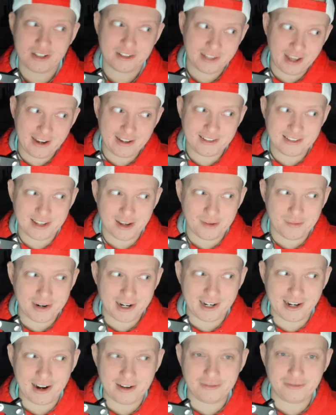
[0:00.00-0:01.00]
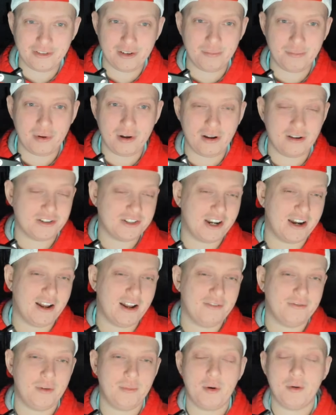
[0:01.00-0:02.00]
Titans on Monday Night Football or Sunday
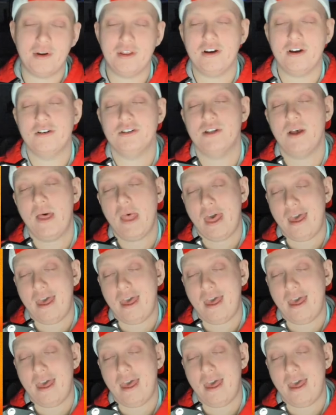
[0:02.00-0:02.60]
Night Football, one of those.